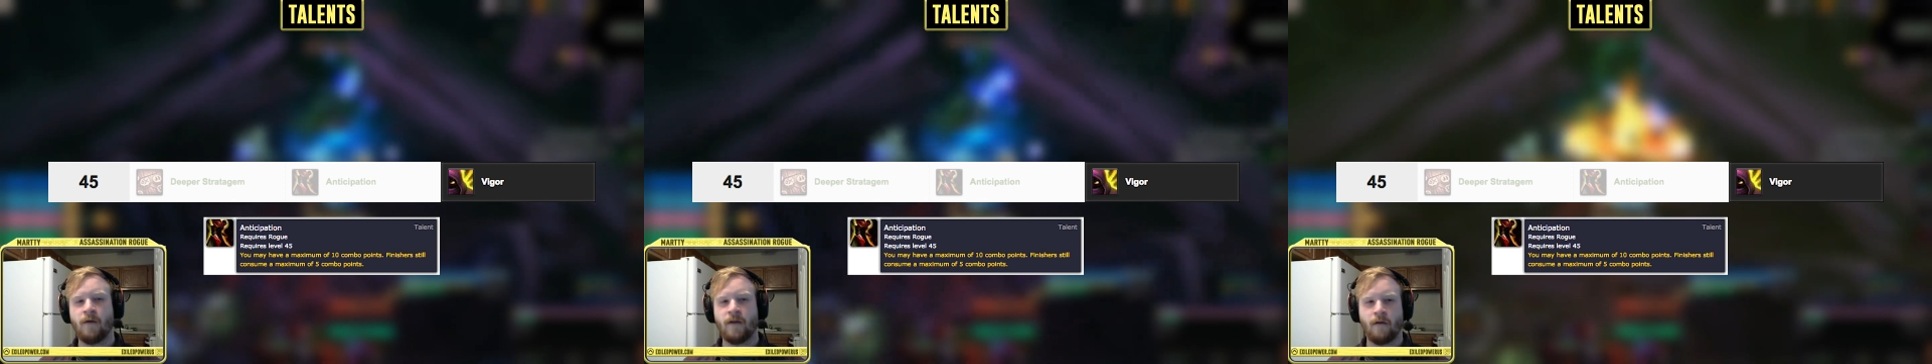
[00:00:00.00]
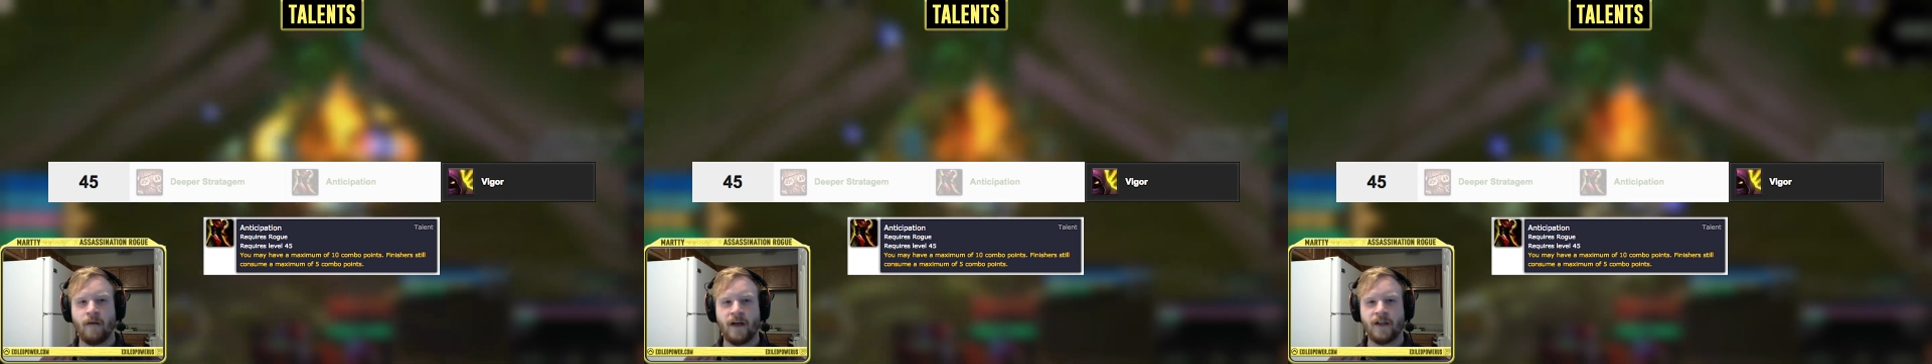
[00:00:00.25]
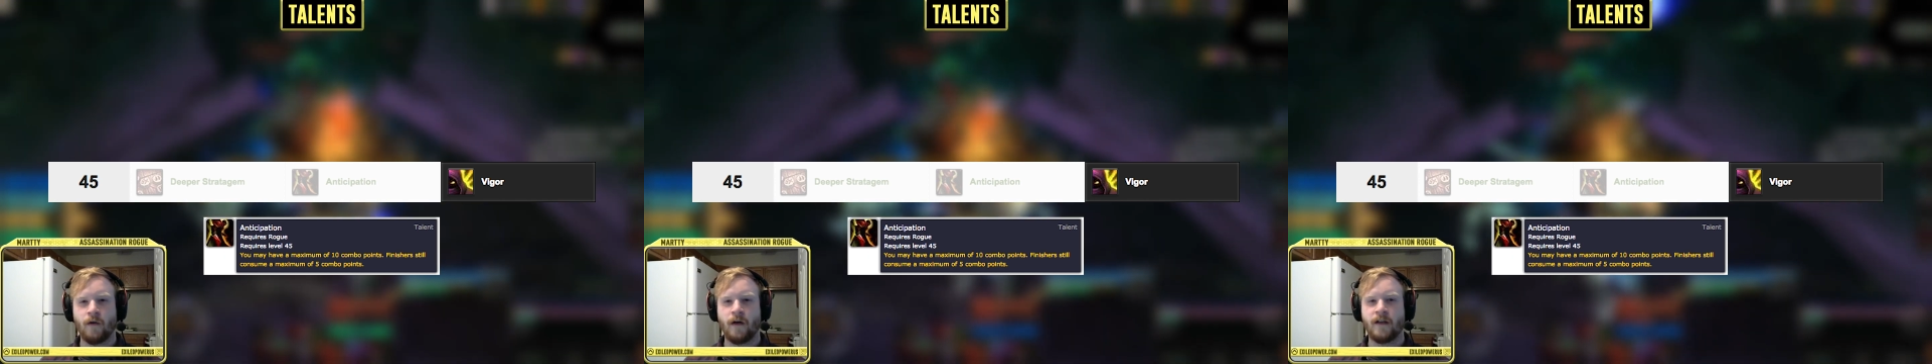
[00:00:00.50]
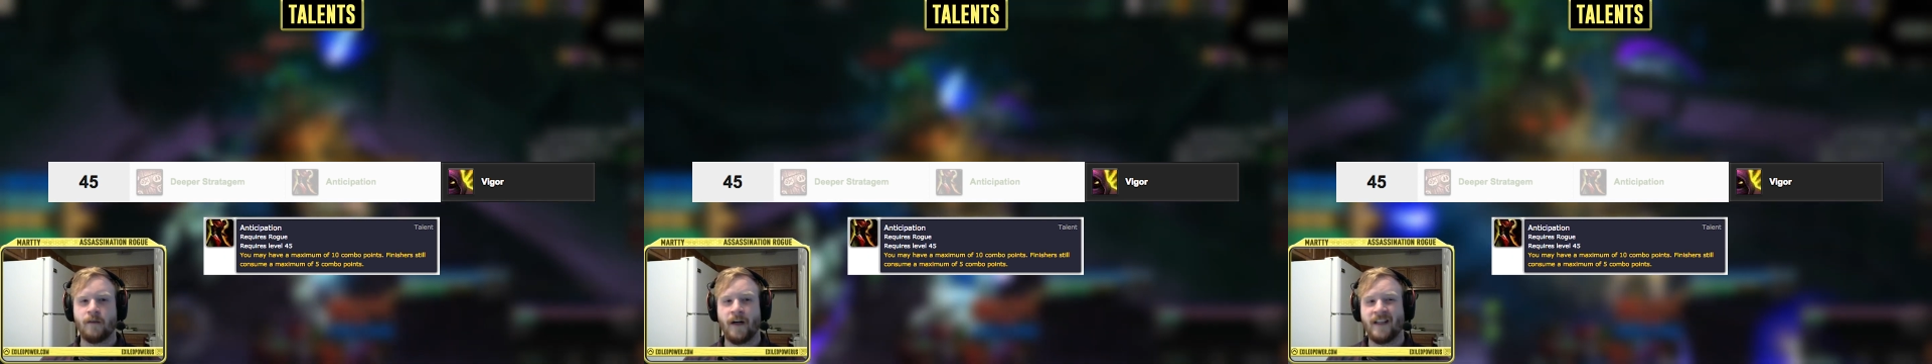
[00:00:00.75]
with your
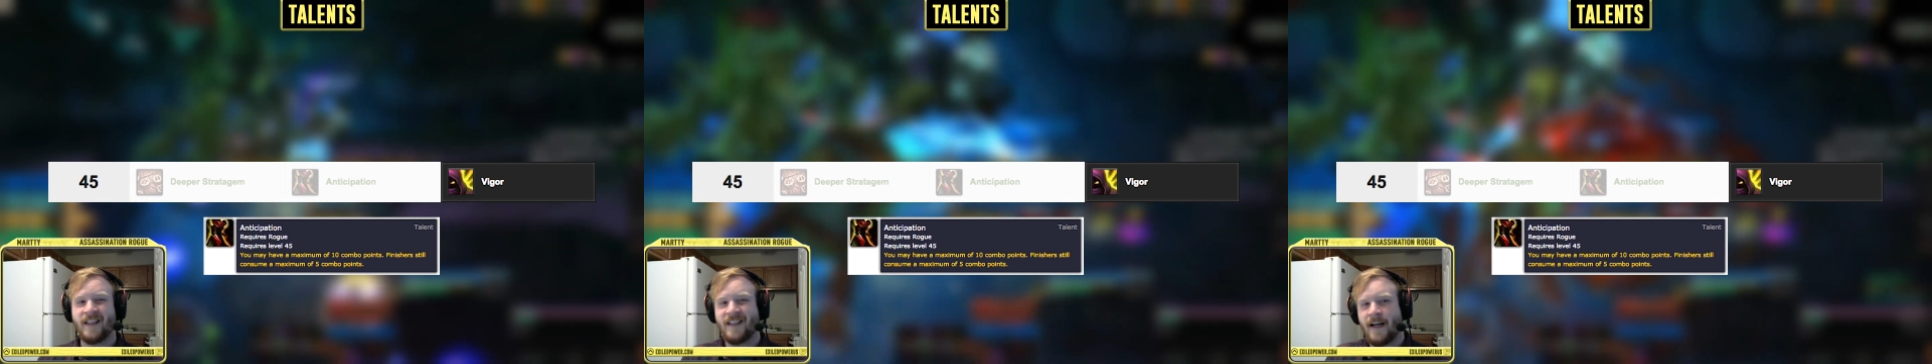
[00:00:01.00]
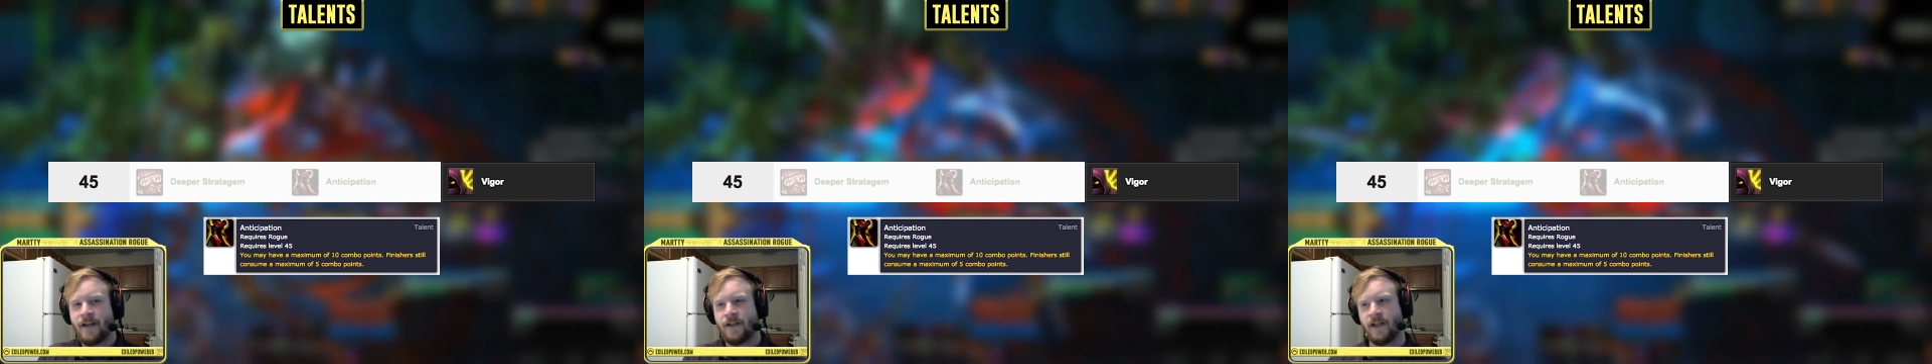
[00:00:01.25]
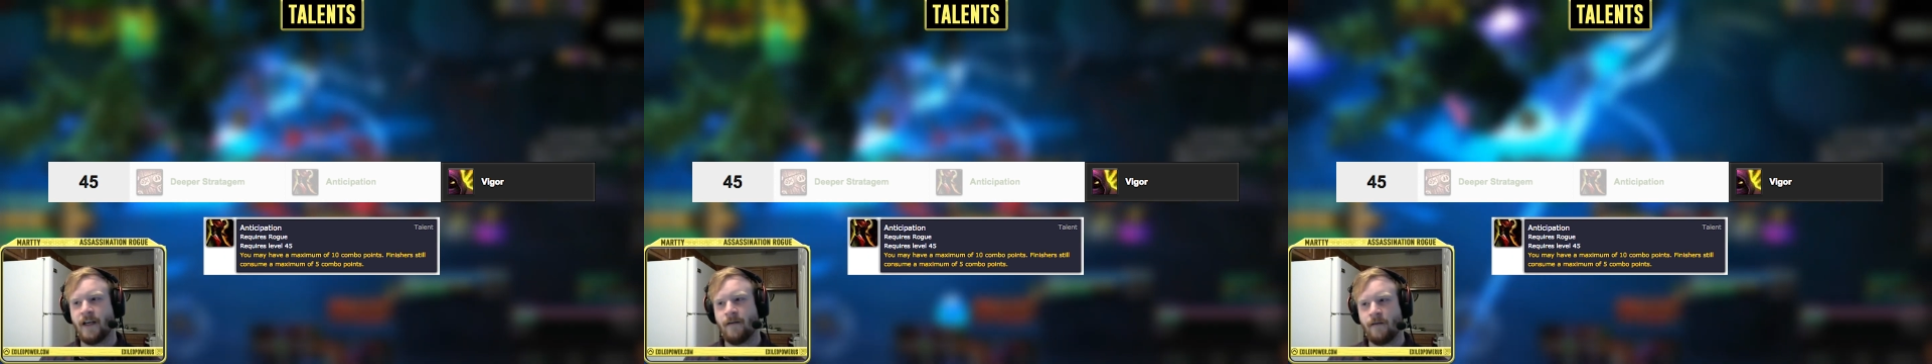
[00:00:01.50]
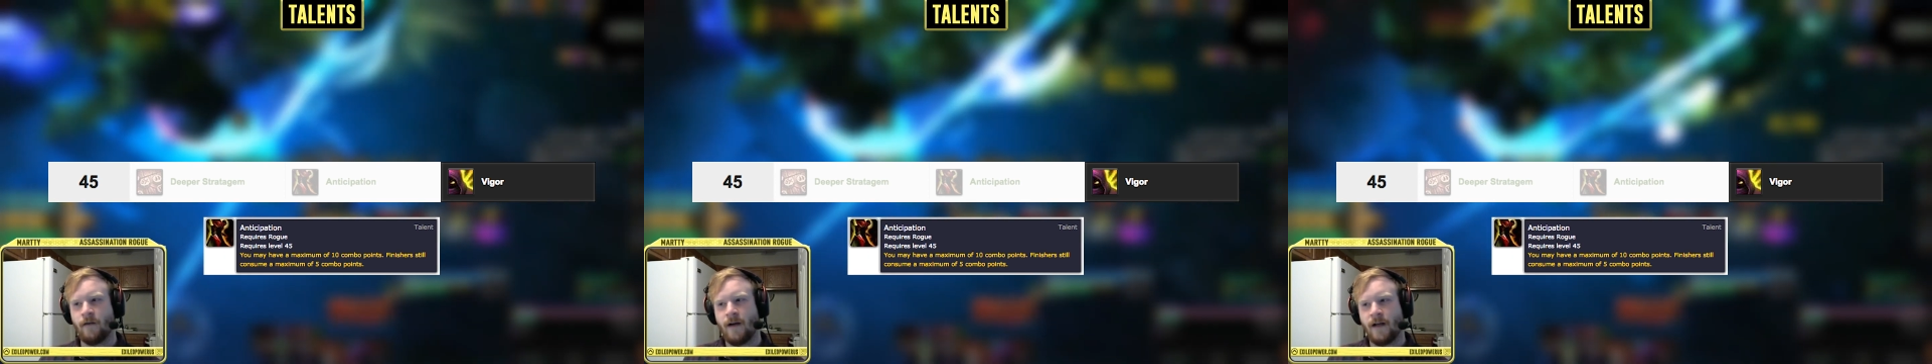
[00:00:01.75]
resource, but it doesn't actually
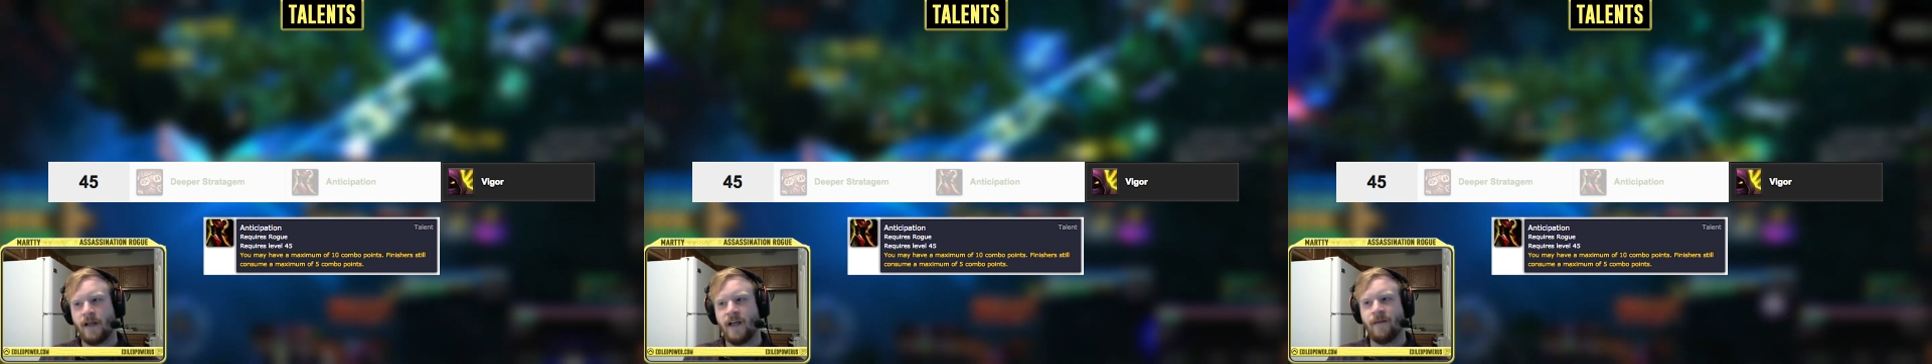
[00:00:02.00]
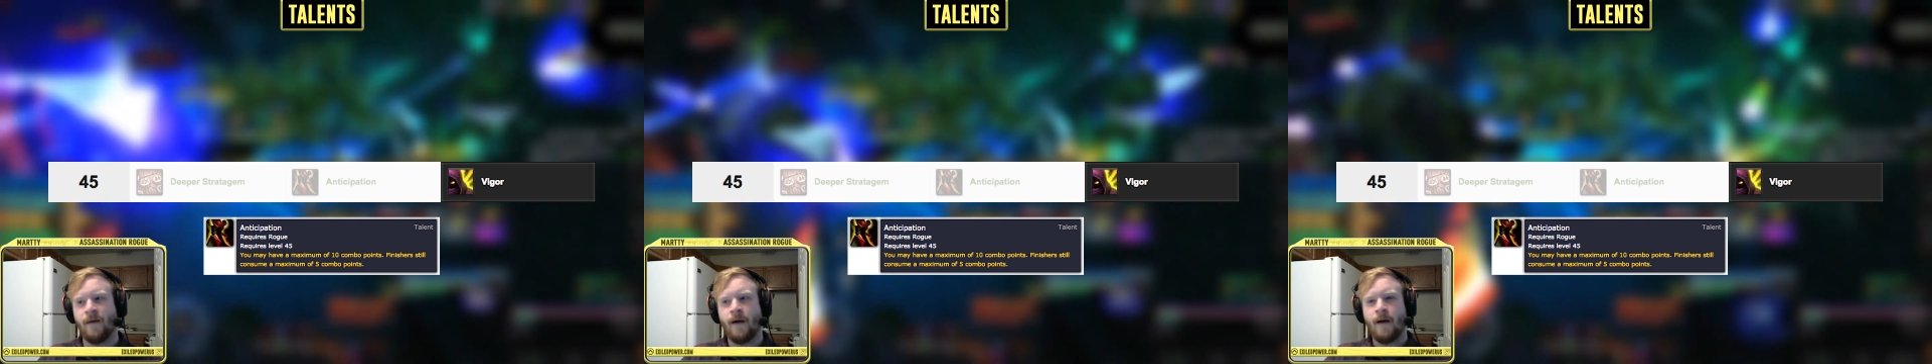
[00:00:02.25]
give you any